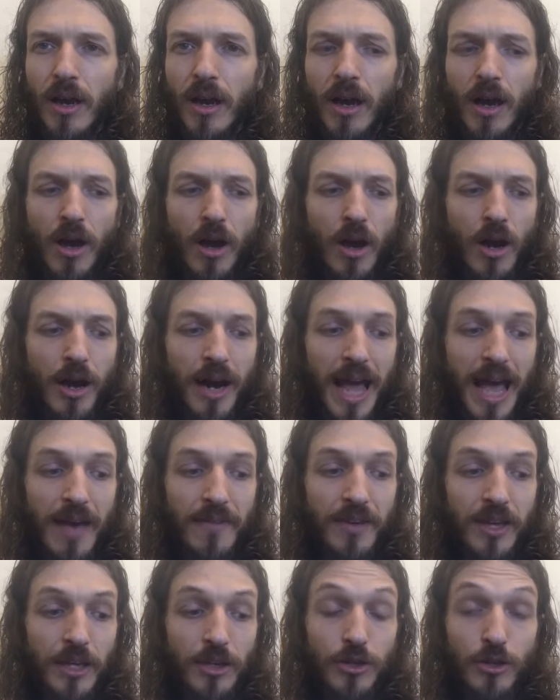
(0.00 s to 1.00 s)
are
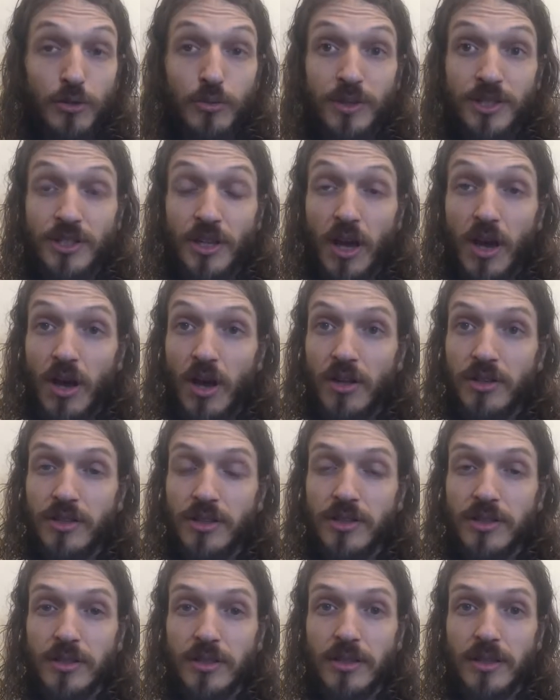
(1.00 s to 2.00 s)
having good
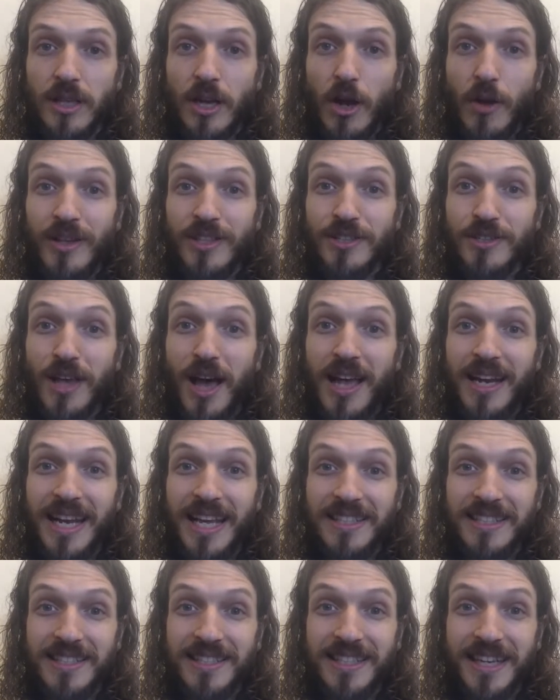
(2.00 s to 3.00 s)
results. It's not
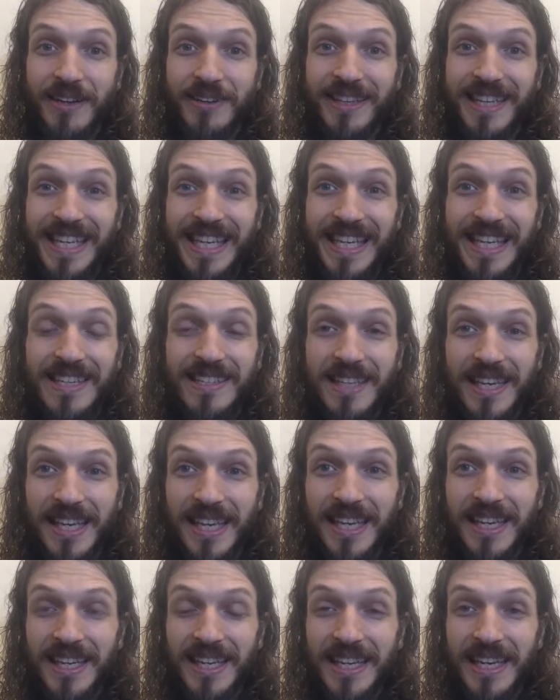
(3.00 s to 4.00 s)
necessarily
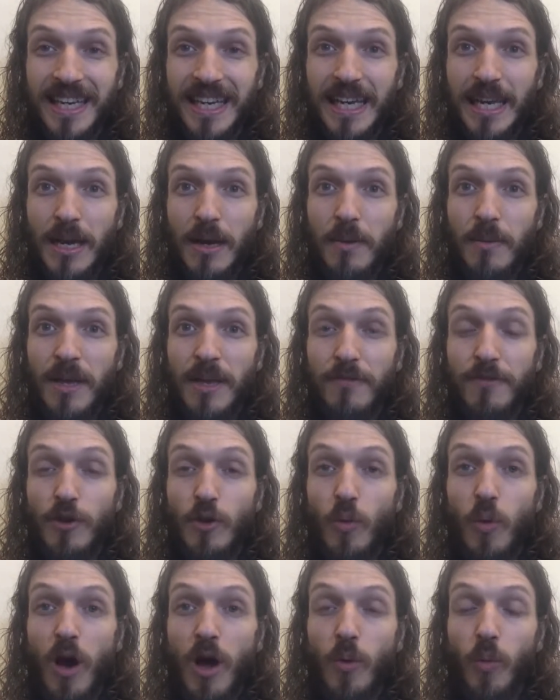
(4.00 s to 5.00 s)
easy. If
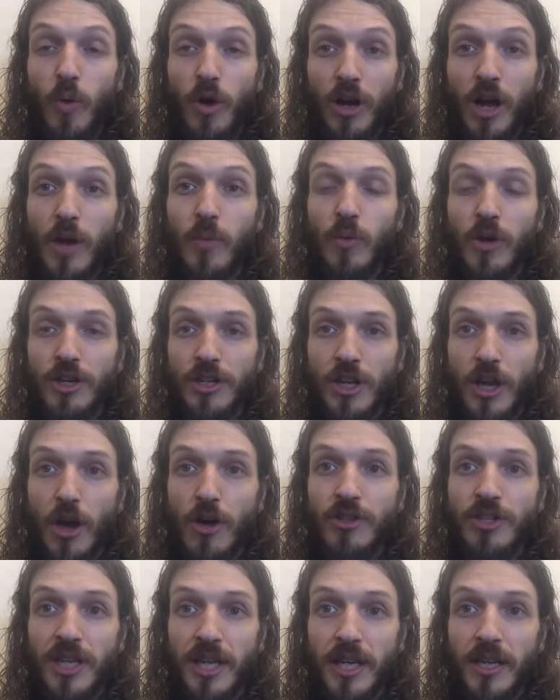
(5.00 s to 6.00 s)
you want one-on-one
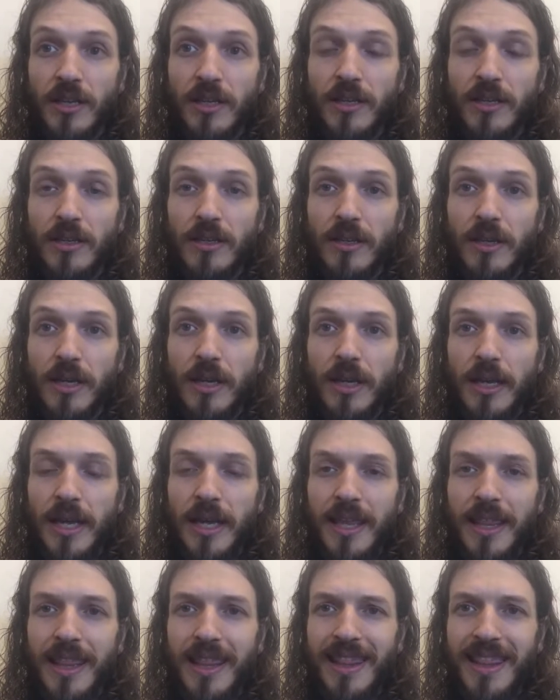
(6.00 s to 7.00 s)
coaching,
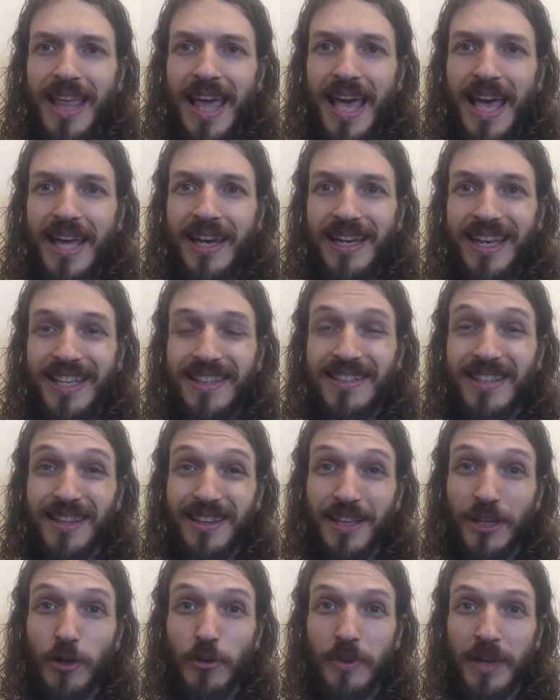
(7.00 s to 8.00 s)
then it's a
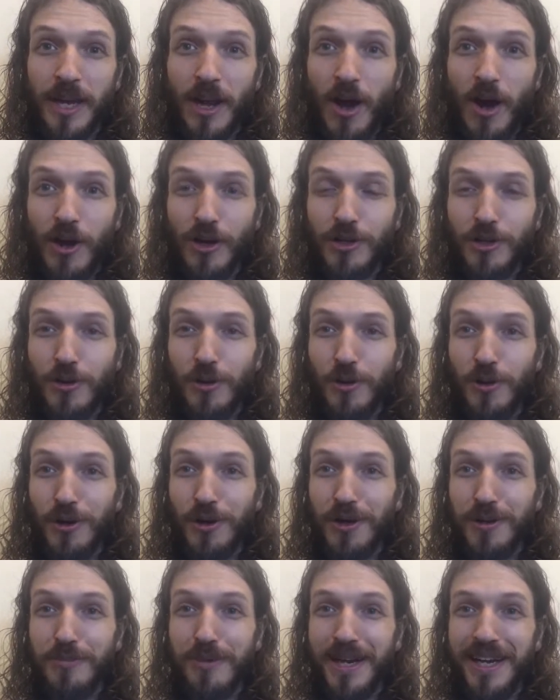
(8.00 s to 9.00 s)
little bit
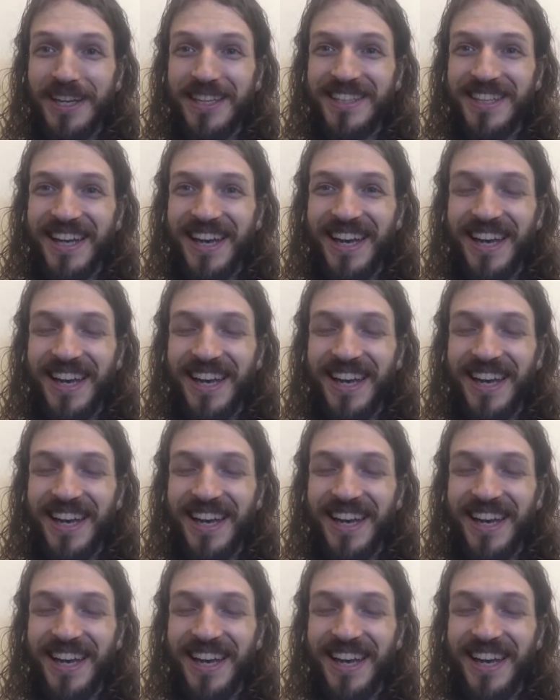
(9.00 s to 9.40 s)
hardcore, but